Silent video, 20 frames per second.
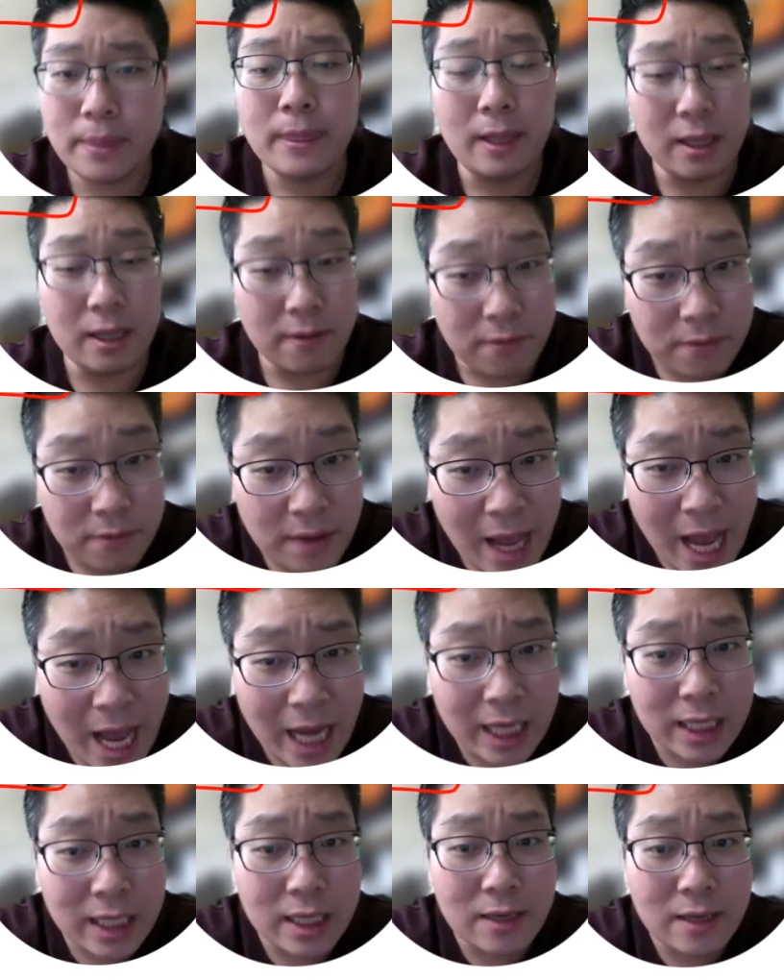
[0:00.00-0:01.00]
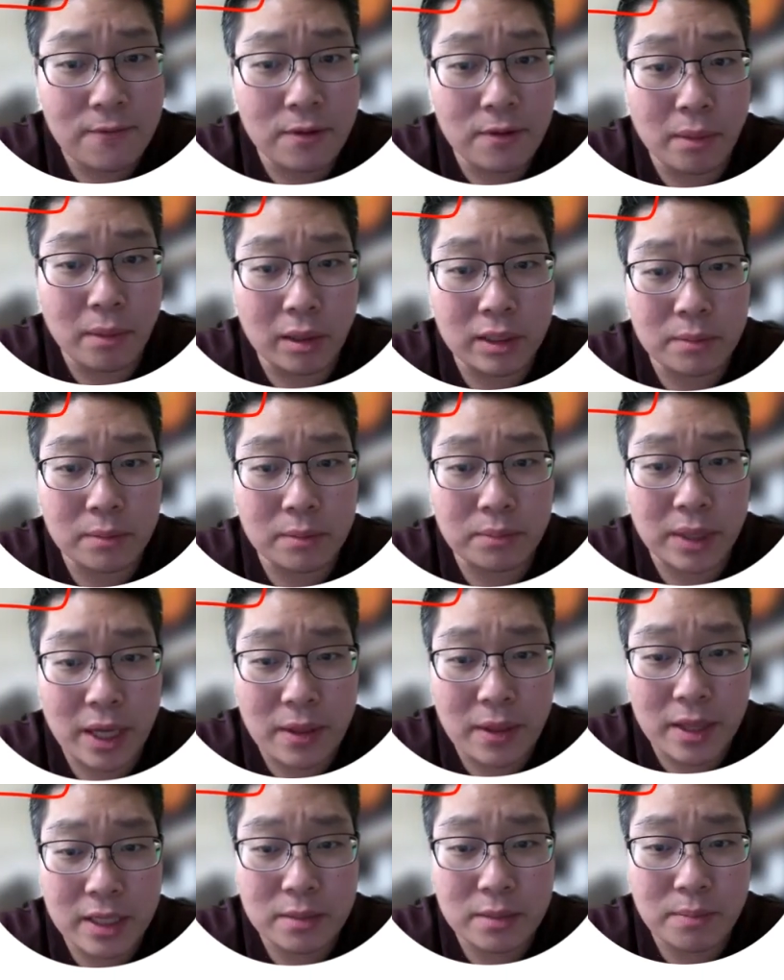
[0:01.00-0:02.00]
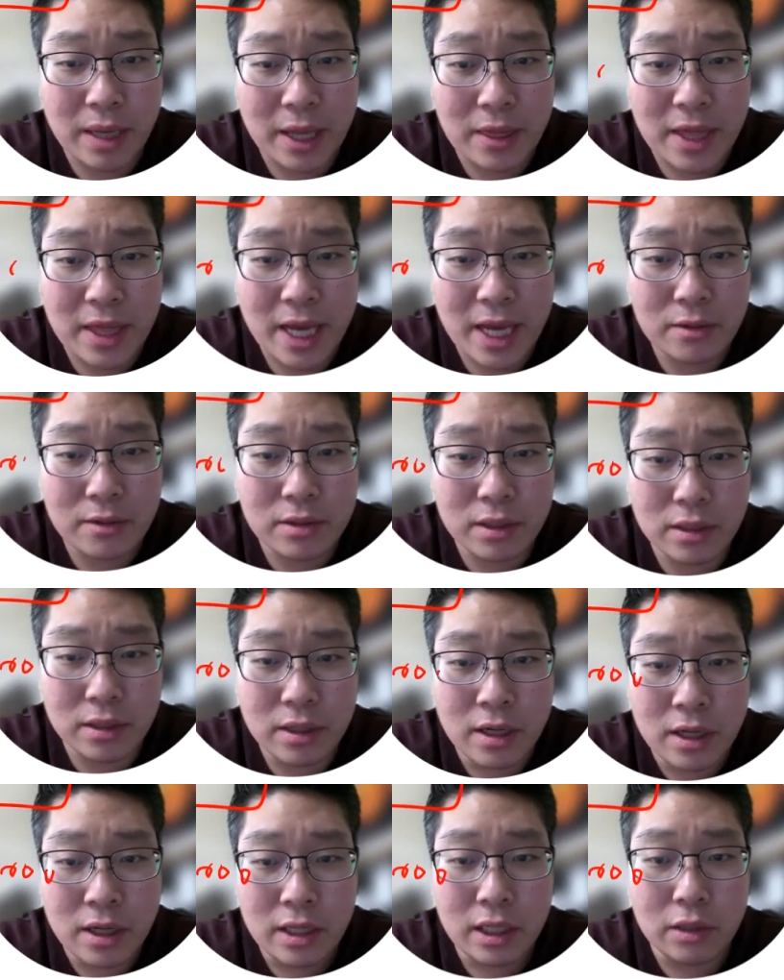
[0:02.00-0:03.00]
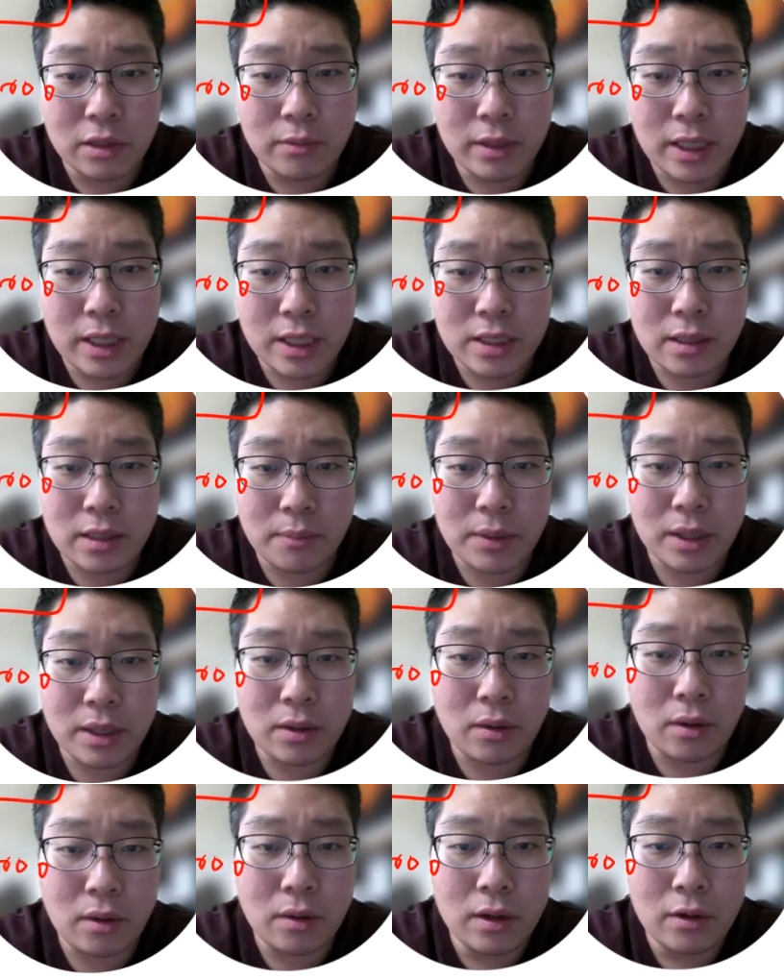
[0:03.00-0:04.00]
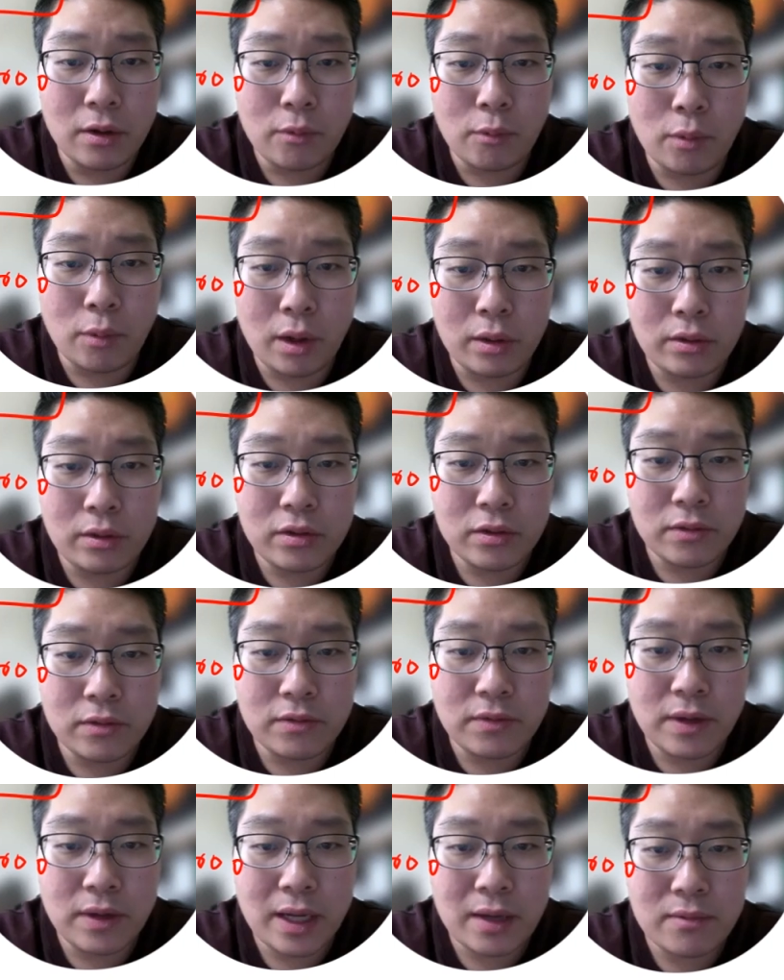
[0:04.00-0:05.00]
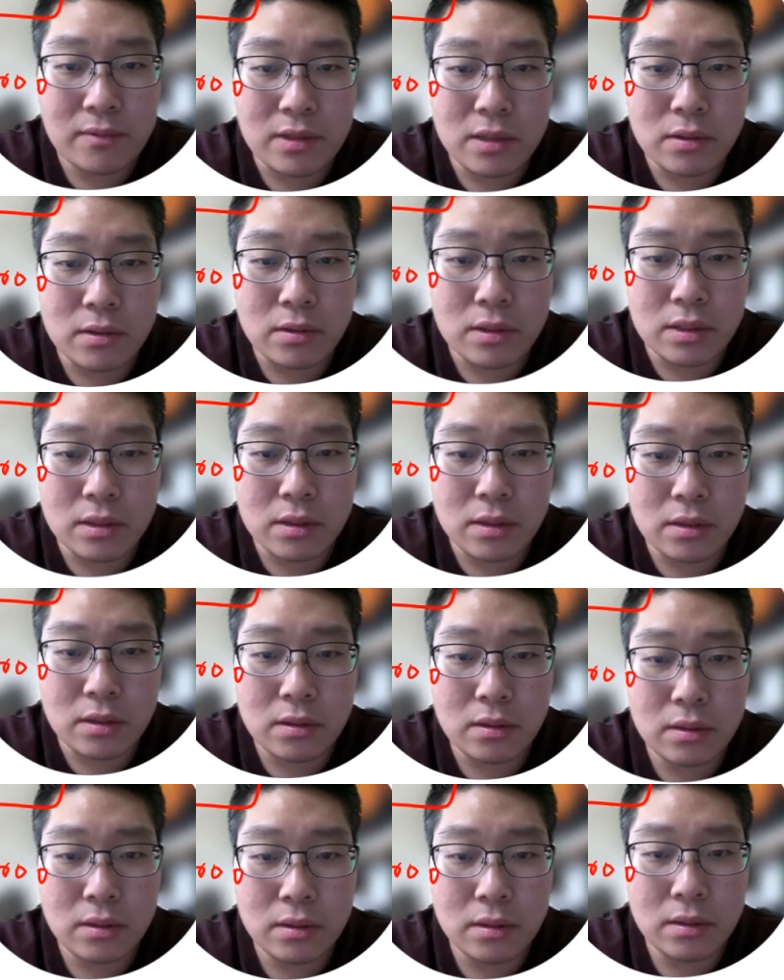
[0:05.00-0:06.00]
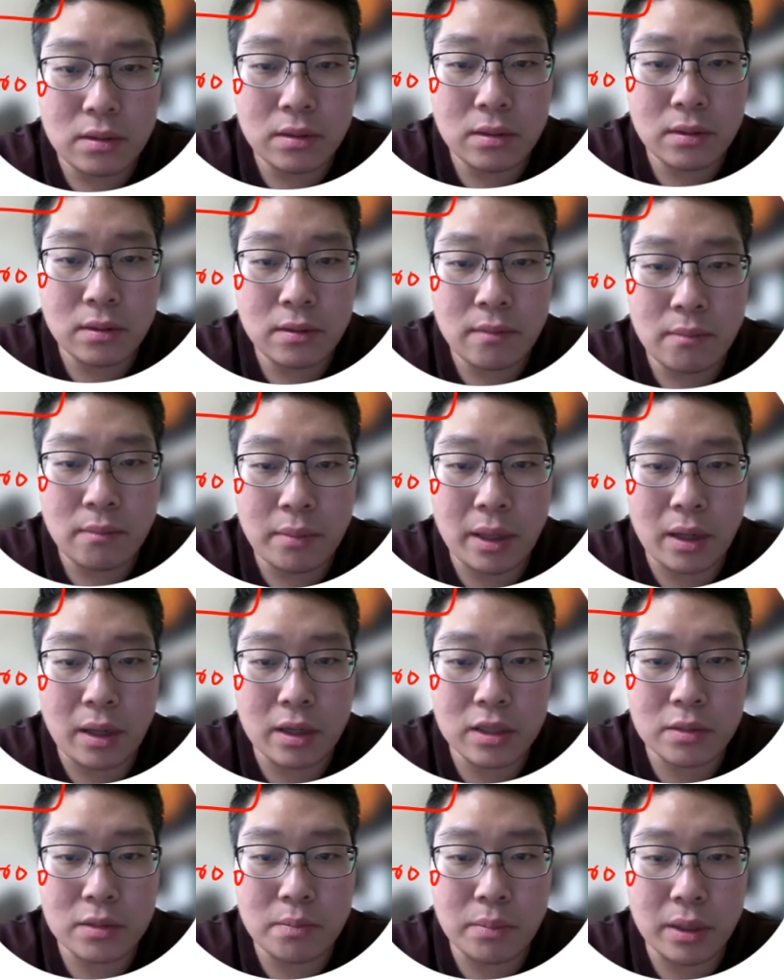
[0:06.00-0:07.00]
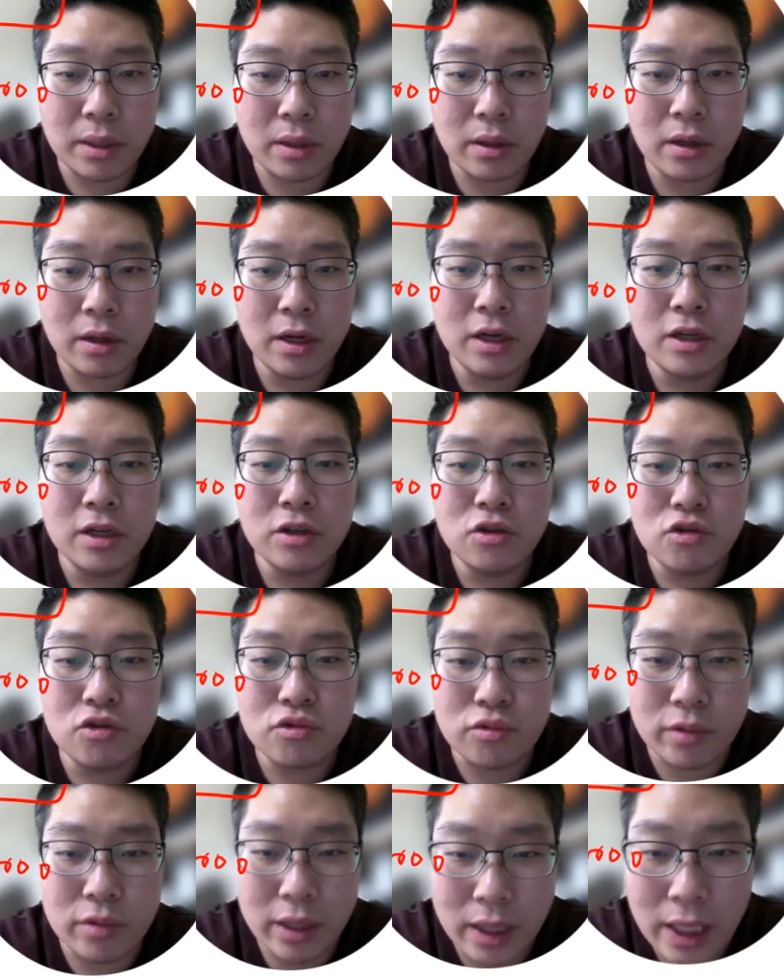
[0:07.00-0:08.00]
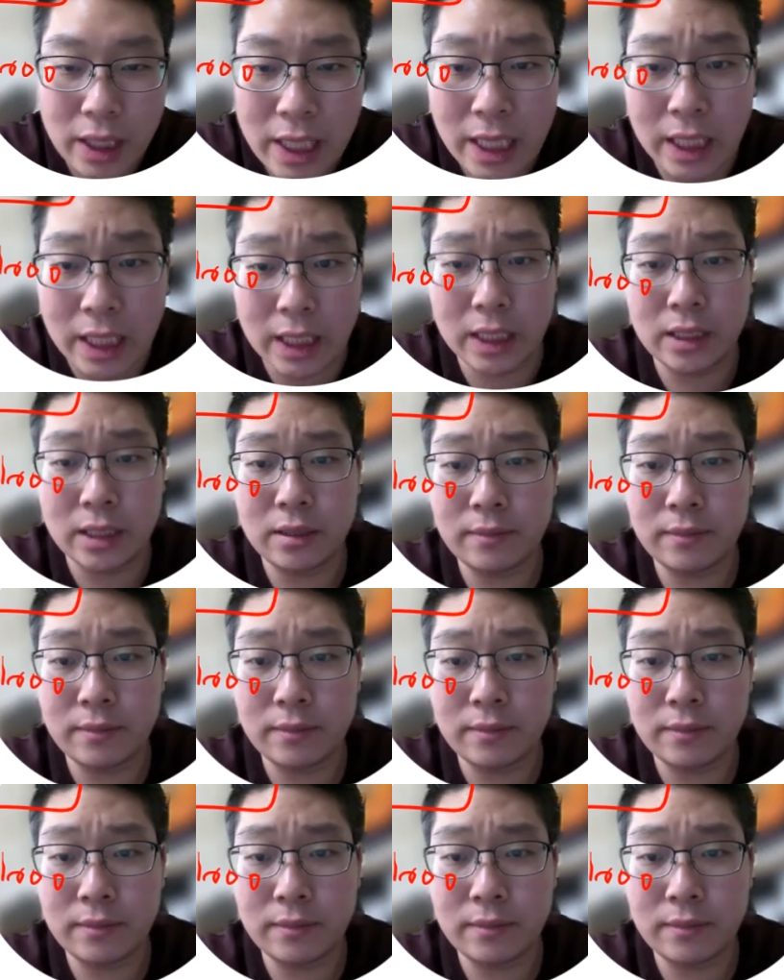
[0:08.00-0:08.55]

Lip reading: In fact, if you multiply this by 1,000, you will get something called 12500 parts per trillion.